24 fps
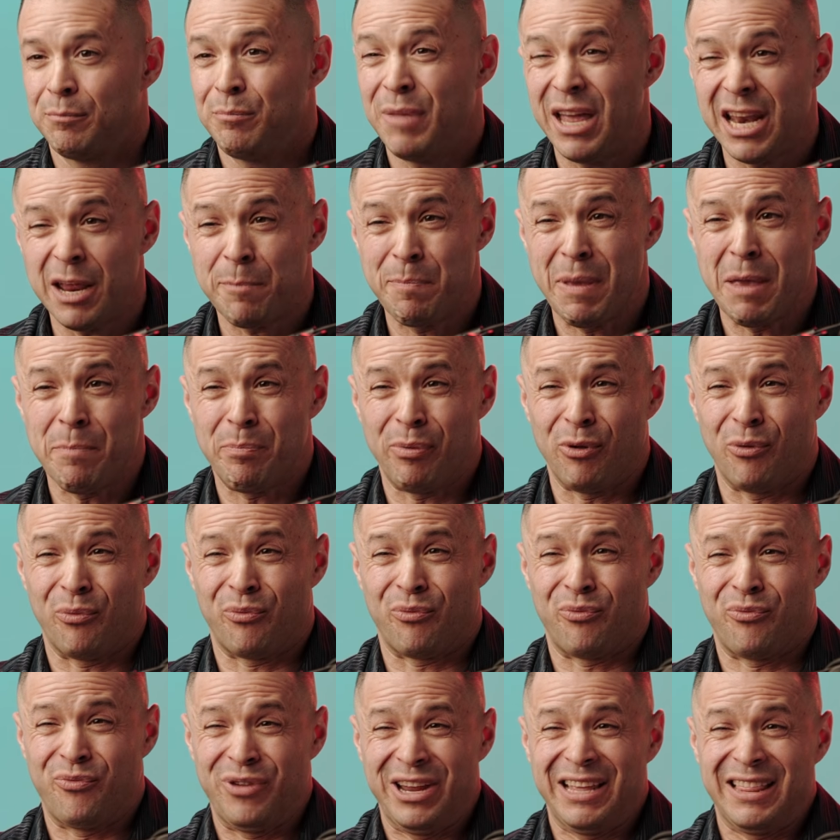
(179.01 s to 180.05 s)
Many people
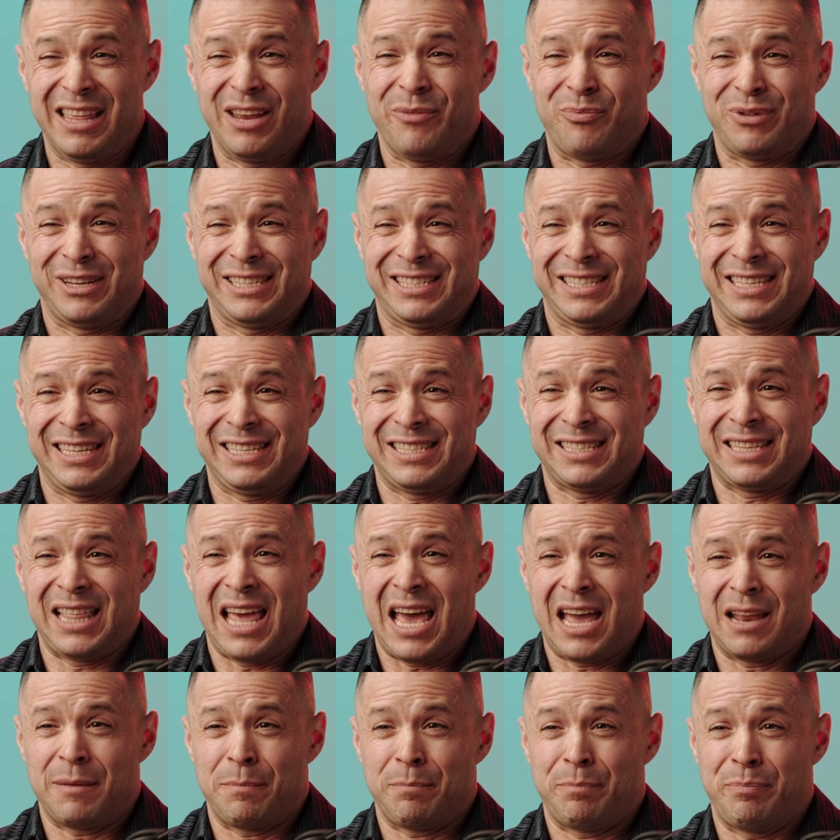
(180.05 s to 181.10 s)
really resist
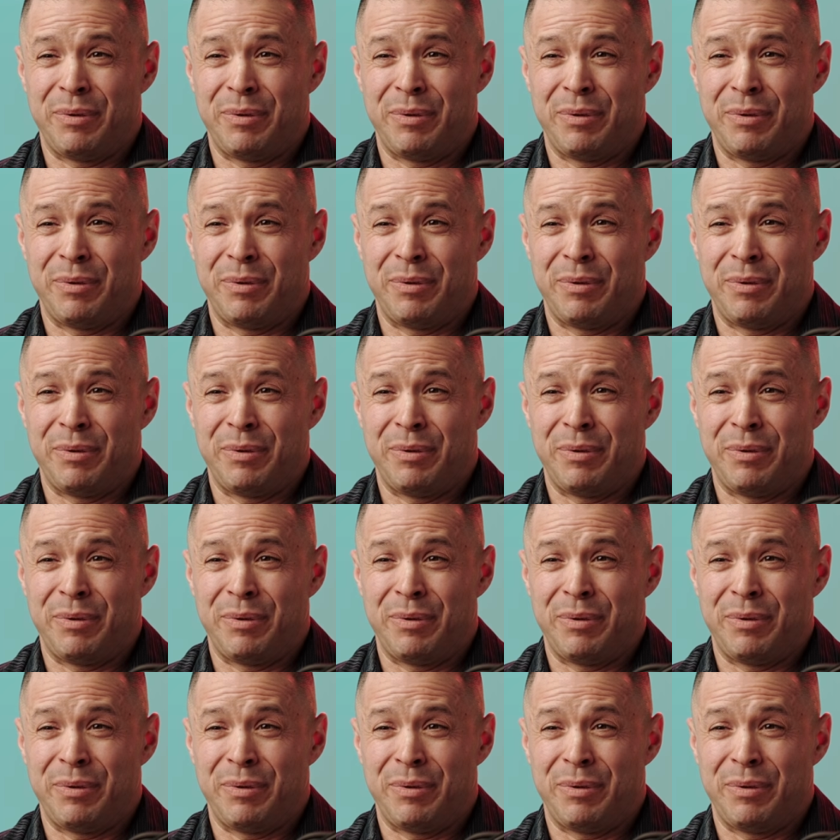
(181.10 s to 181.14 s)
that